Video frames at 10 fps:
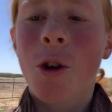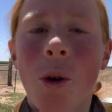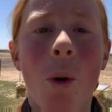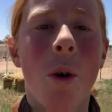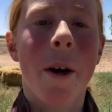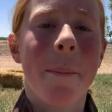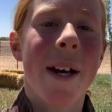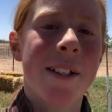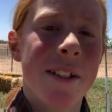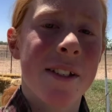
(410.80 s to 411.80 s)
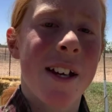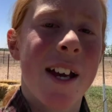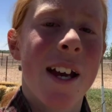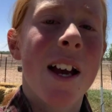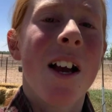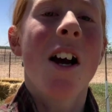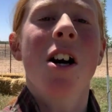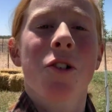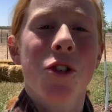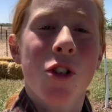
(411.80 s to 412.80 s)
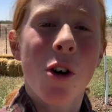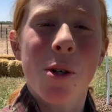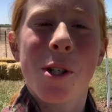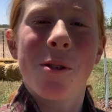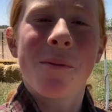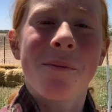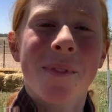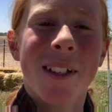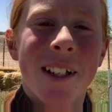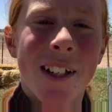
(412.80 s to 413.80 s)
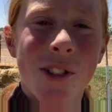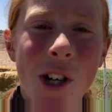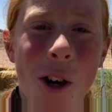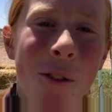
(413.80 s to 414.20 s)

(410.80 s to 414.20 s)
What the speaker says: Or I meant to say, I'll show you. Let's go.